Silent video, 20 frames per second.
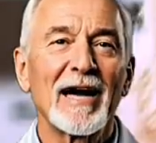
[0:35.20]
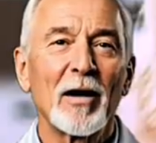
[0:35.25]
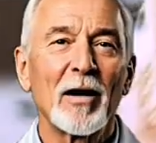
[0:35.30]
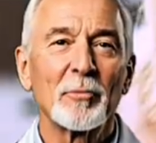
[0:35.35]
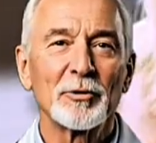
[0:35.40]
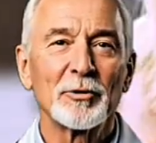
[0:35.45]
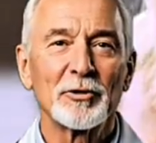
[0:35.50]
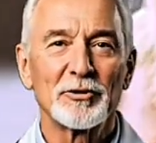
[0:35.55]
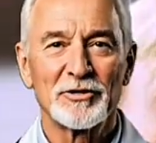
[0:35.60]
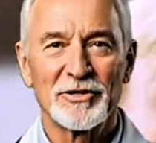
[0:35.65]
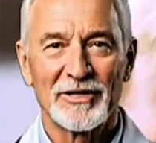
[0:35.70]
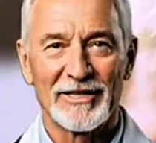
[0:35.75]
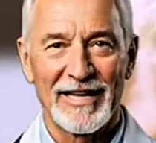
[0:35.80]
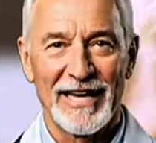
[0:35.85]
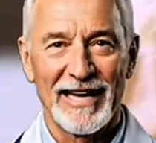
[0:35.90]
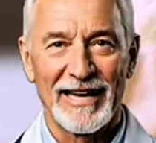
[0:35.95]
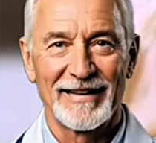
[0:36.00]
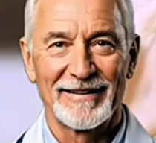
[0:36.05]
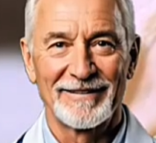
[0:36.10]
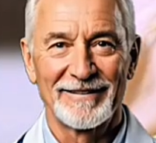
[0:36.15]
can train your
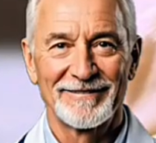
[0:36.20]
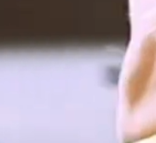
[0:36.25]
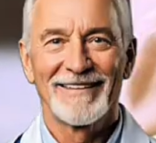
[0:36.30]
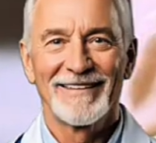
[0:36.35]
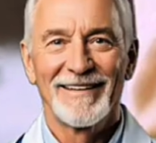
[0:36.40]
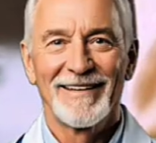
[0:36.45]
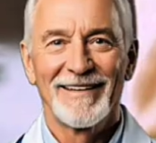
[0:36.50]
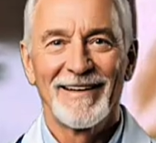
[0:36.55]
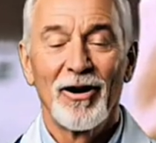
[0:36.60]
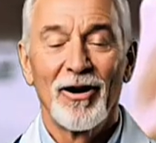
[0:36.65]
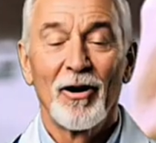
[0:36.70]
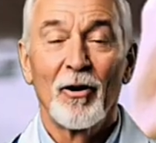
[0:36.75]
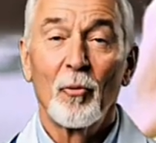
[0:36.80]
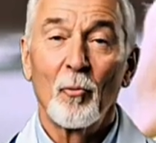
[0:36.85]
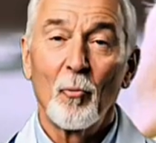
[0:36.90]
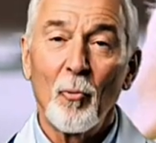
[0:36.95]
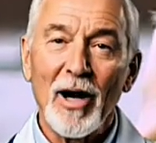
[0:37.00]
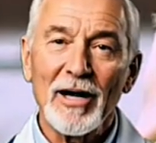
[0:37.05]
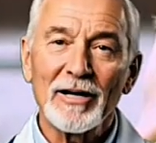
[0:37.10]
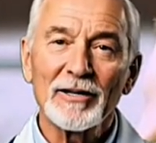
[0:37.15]
body to stand
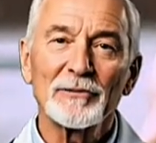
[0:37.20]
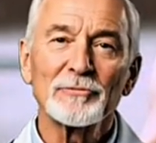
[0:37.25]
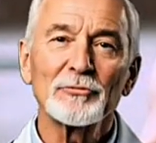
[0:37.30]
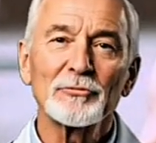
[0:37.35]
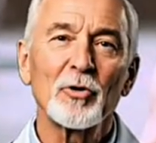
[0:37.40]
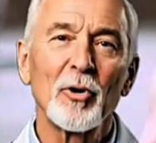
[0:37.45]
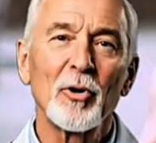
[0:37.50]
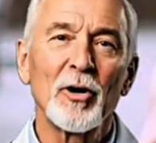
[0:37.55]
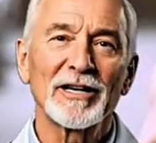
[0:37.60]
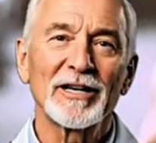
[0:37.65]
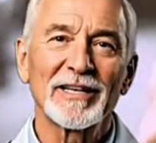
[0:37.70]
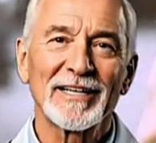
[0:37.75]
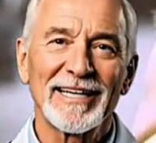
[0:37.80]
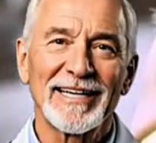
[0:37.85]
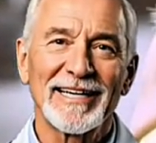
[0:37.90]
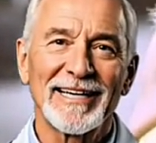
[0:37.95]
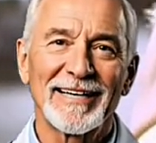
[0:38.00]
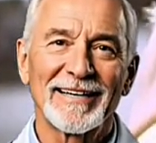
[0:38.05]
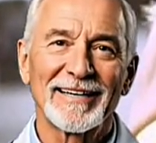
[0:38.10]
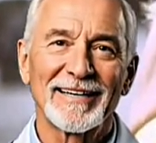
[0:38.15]
taller, move
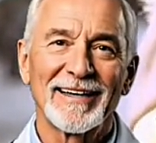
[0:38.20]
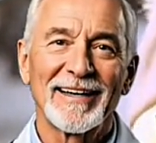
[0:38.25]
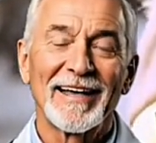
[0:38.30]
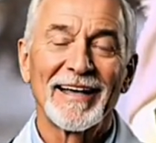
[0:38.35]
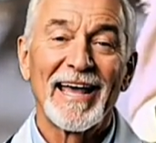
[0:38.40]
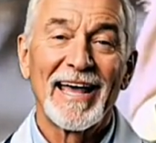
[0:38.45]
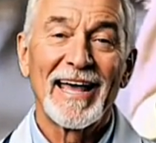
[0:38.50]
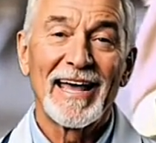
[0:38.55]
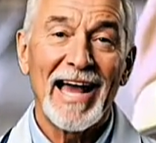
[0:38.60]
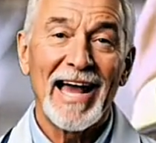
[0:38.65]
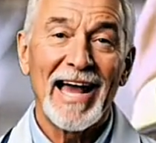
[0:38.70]
easier, and breathe